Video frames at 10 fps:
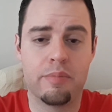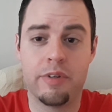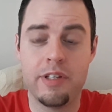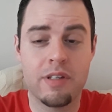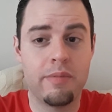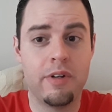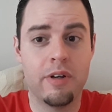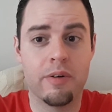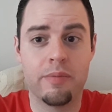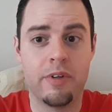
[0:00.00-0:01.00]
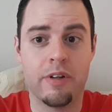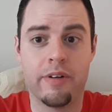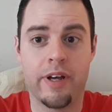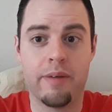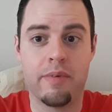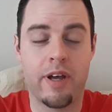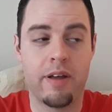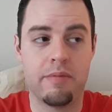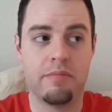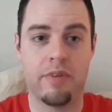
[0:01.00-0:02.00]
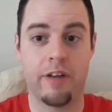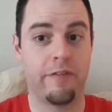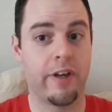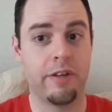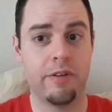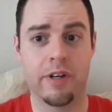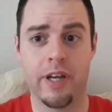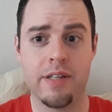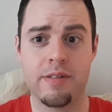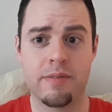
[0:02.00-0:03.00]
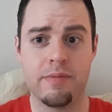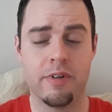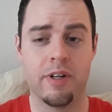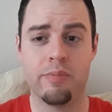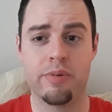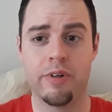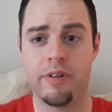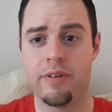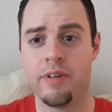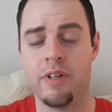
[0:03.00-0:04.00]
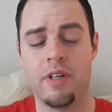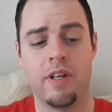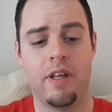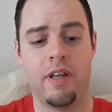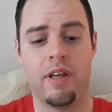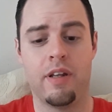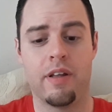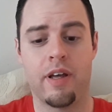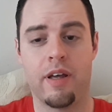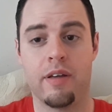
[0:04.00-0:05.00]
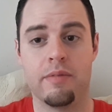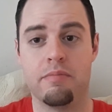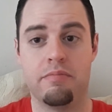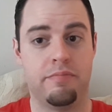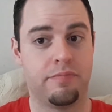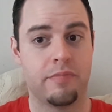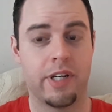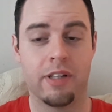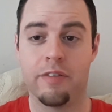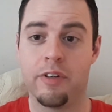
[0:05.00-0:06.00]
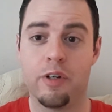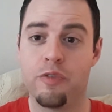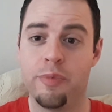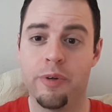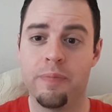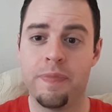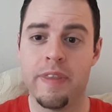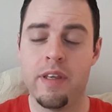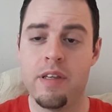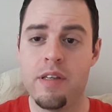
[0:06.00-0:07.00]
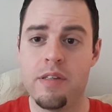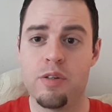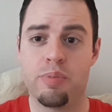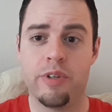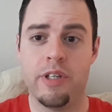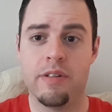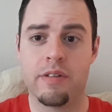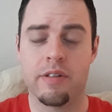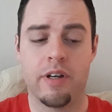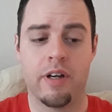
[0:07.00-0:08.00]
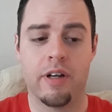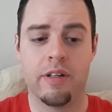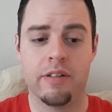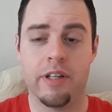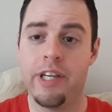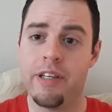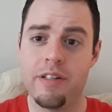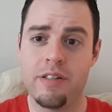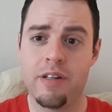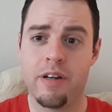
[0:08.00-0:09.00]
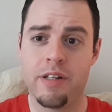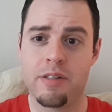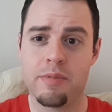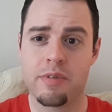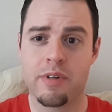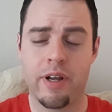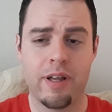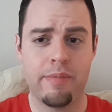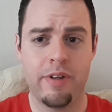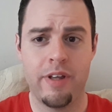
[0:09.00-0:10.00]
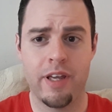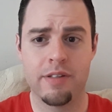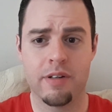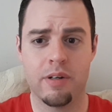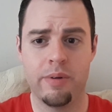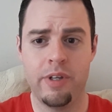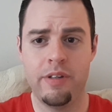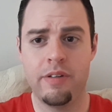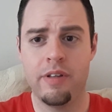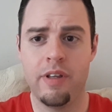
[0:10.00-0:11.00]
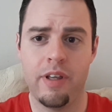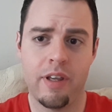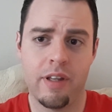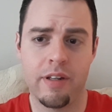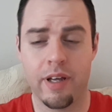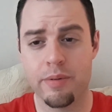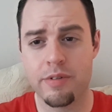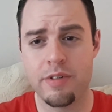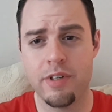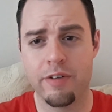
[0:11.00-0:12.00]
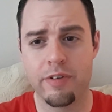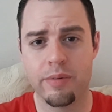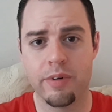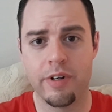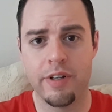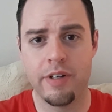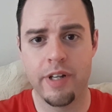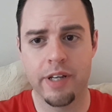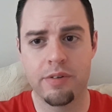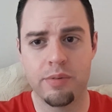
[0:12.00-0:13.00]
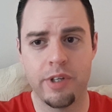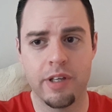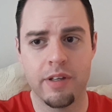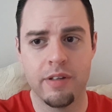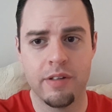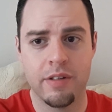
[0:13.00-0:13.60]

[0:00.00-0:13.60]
Please let me know. I value your input, and I'd love to hear from you. So please like, share, and subscribe as always, and I will see everyone next week.